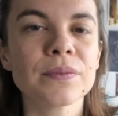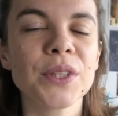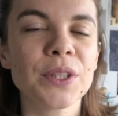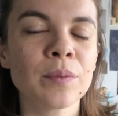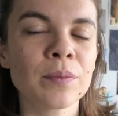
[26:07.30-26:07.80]

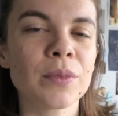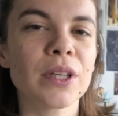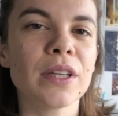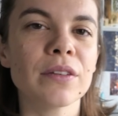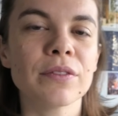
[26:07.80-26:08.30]
You can
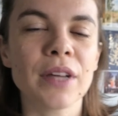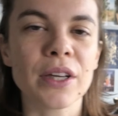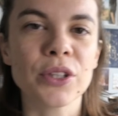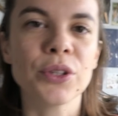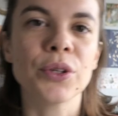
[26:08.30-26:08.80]
believe
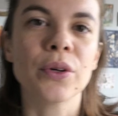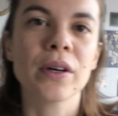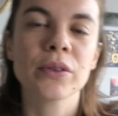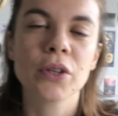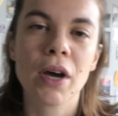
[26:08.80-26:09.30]
that you know
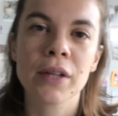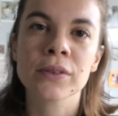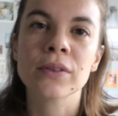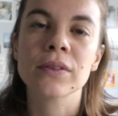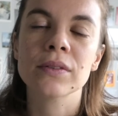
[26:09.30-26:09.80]
how to
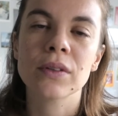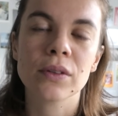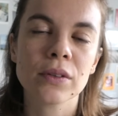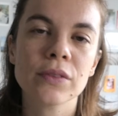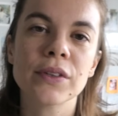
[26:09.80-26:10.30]
handle
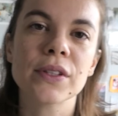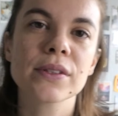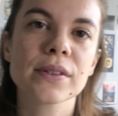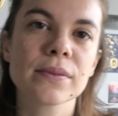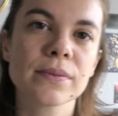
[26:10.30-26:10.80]
all of
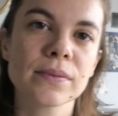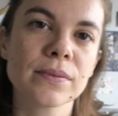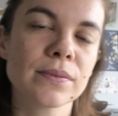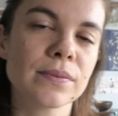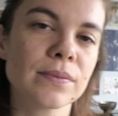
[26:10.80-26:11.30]
this
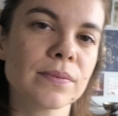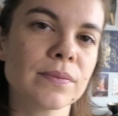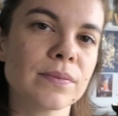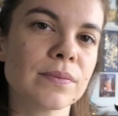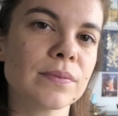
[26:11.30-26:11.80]

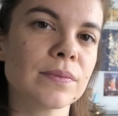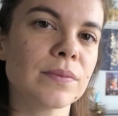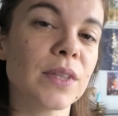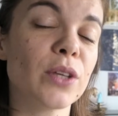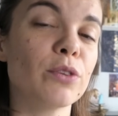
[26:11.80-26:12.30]

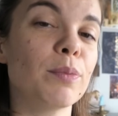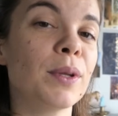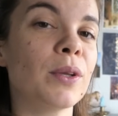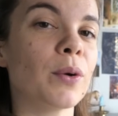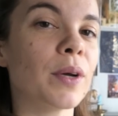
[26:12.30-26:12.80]
that you've
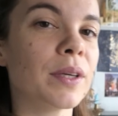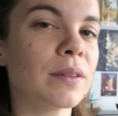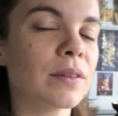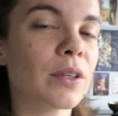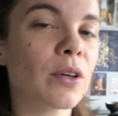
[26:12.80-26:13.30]
been knowing
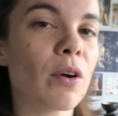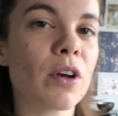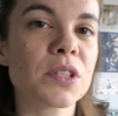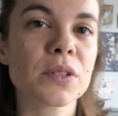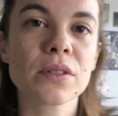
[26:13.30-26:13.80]

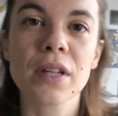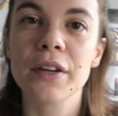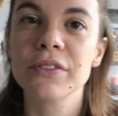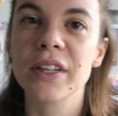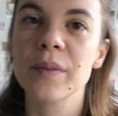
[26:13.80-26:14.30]
across
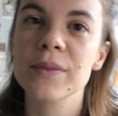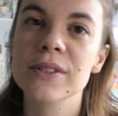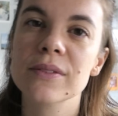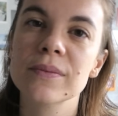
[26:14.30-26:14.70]
lifetimes.